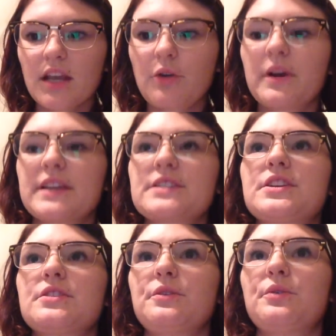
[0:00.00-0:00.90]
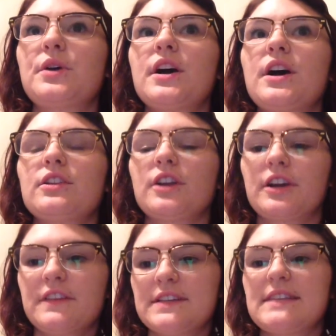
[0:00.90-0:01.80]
going to learn this